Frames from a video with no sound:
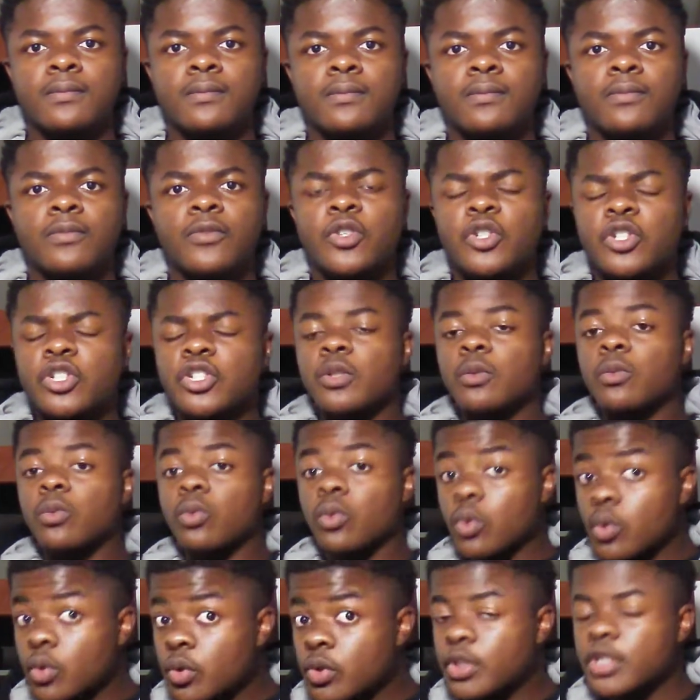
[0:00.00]
There are
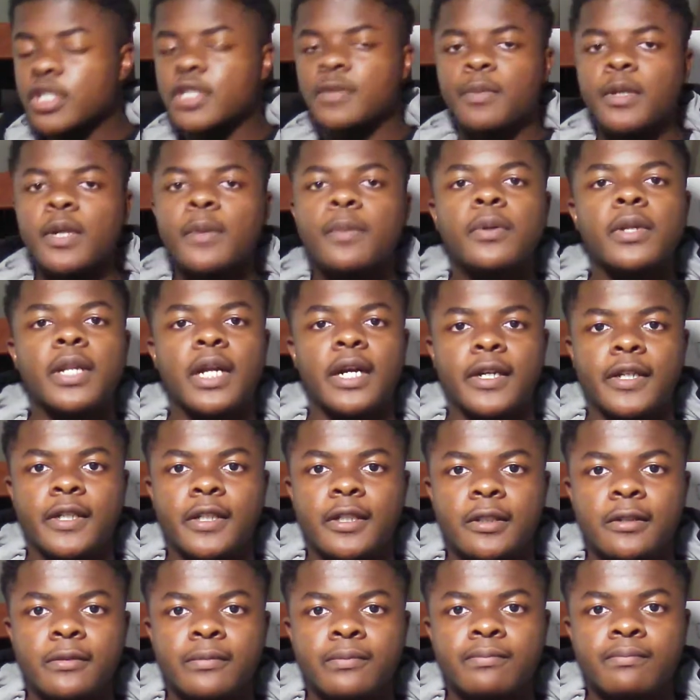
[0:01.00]
some ruthless people out
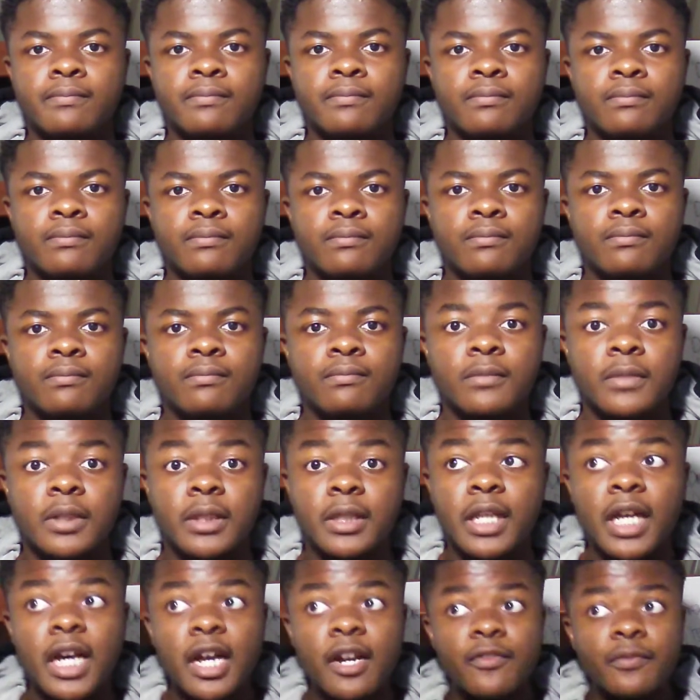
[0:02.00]
here. A
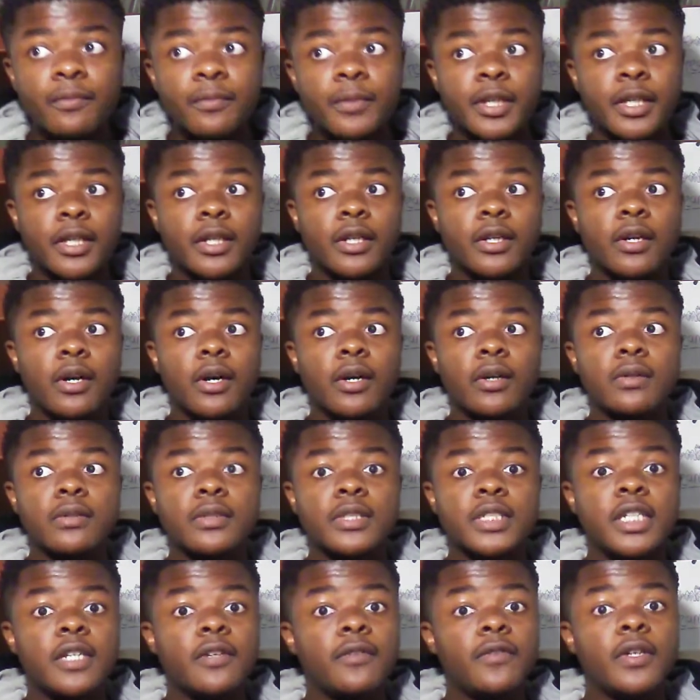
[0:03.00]
lot of them getting caught on
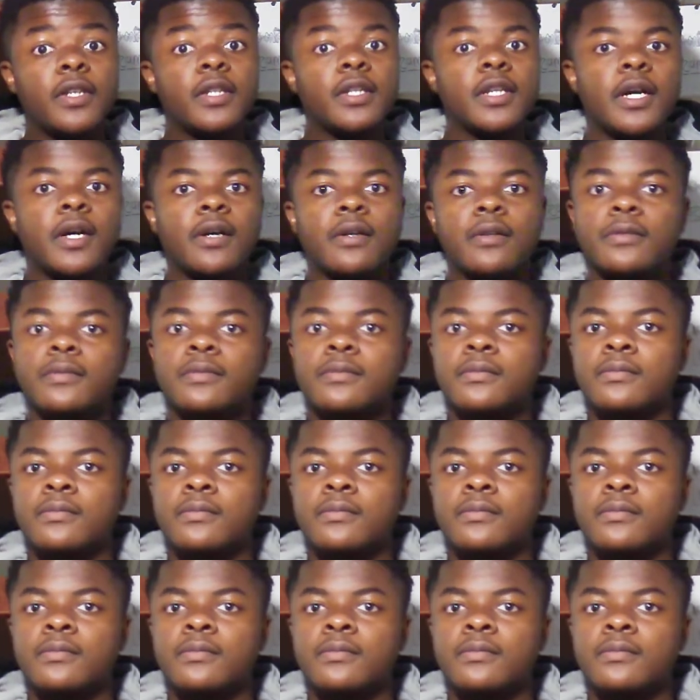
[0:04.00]
TV now.